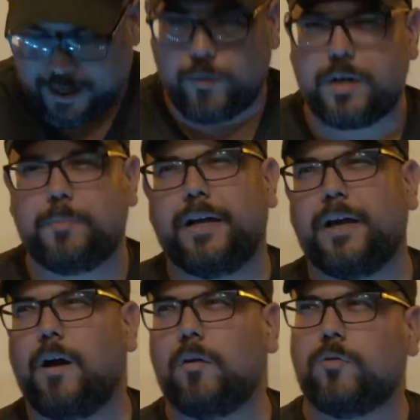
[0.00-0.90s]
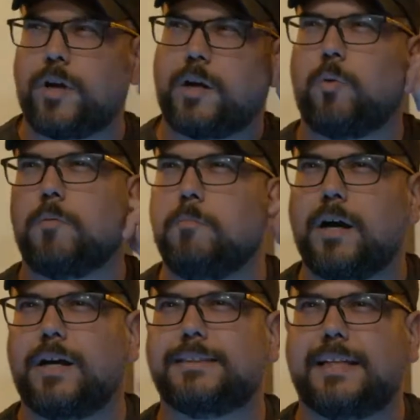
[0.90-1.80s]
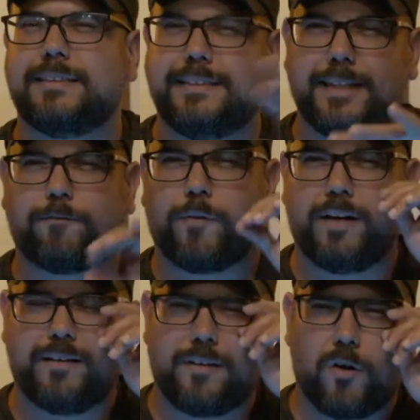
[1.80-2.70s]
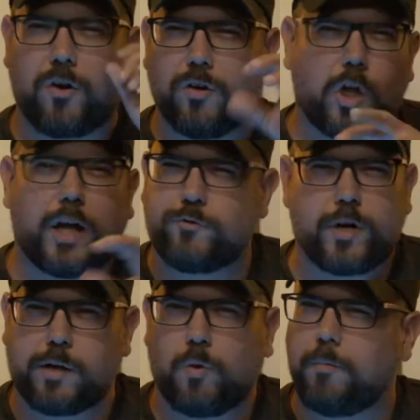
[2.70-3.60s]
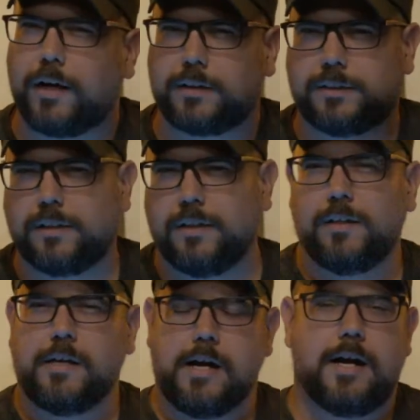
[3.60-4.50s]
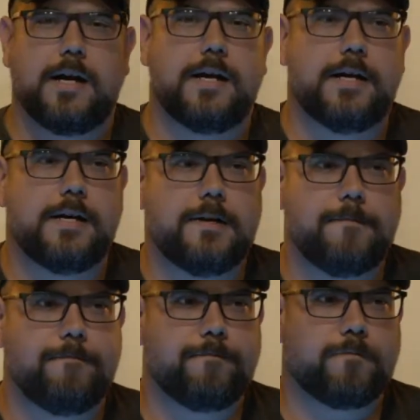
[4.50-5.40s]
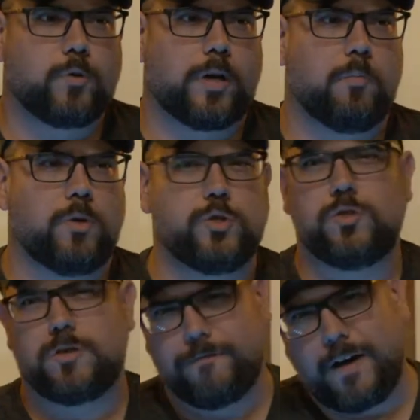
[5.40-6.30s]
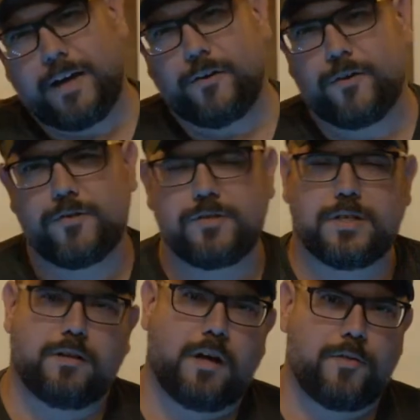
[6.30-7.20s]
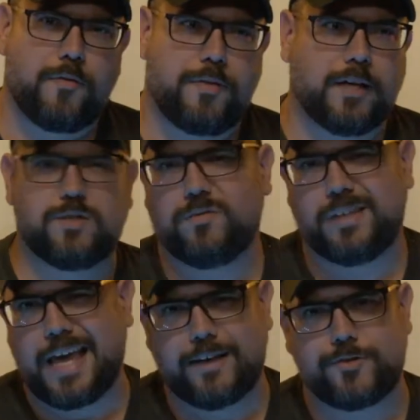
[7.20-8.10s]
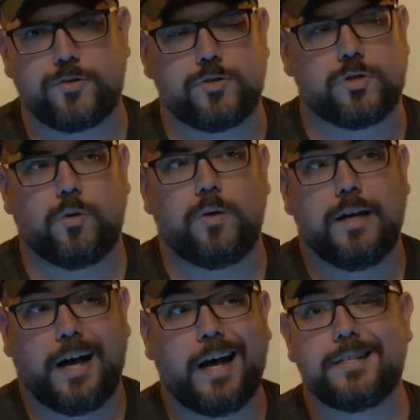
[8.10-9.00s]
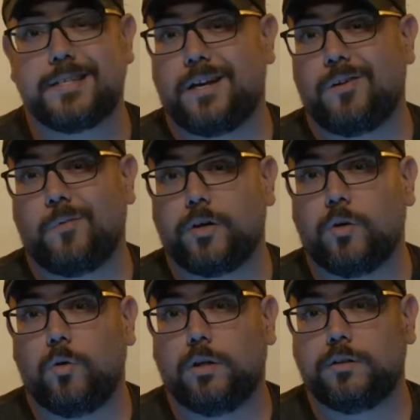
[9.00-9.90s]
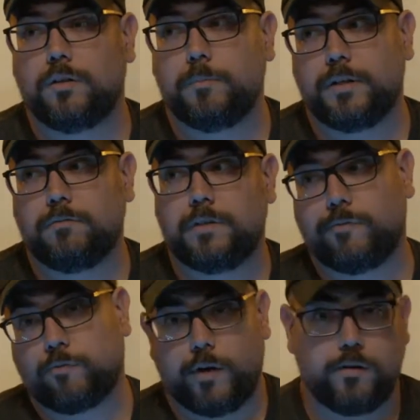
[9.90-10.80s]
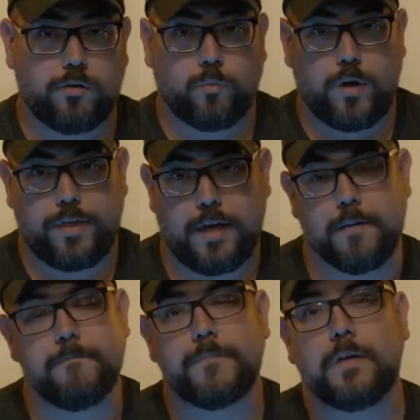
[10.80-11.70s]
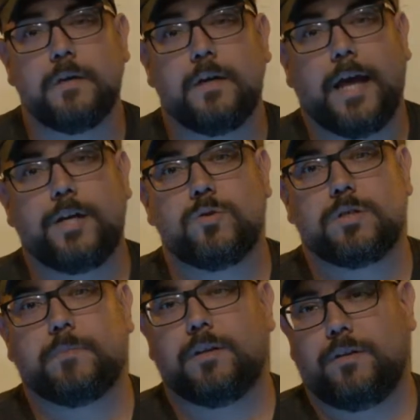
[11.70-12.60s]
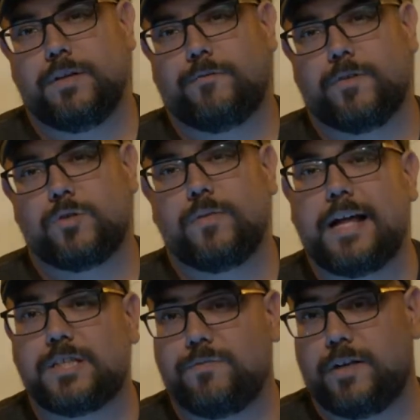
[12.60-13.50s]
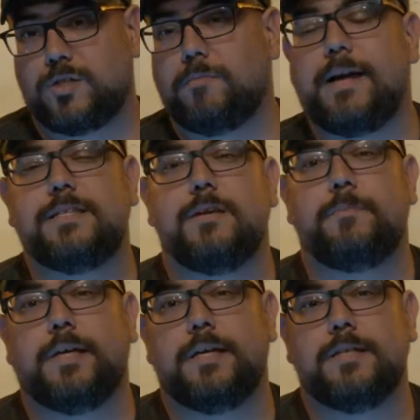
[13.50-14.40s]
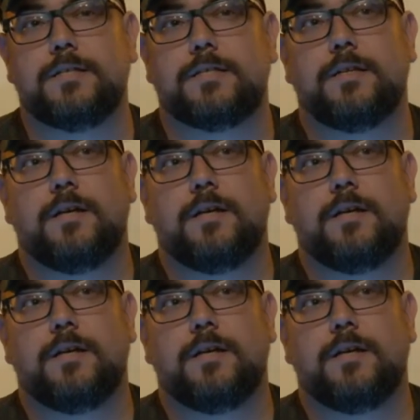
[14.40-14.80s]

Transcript: I wanted to play a Dragonborn monk because that's different. There aren't a lot of Dragonborn monks. Dragonborns are usually fighters and other things, casters. So I decided I want to go a little bit different with him and do something a little different. So that's fun. So my tip is